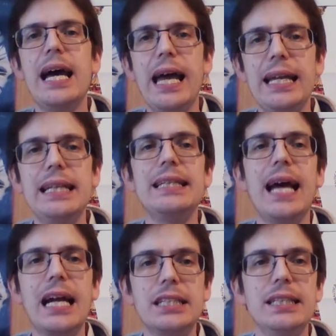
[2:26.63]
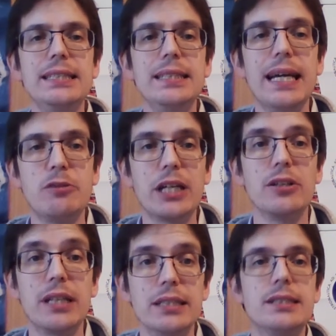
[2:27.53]
an internationally
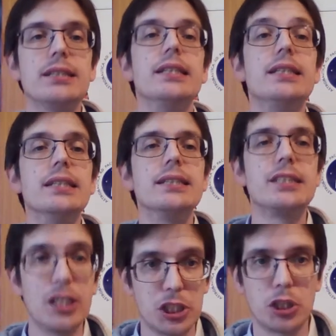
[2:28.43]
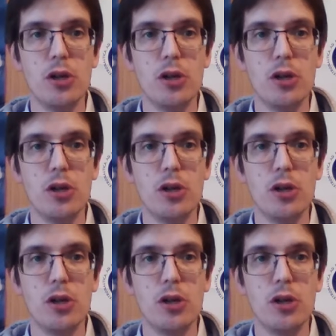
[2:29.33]
recognized state as such,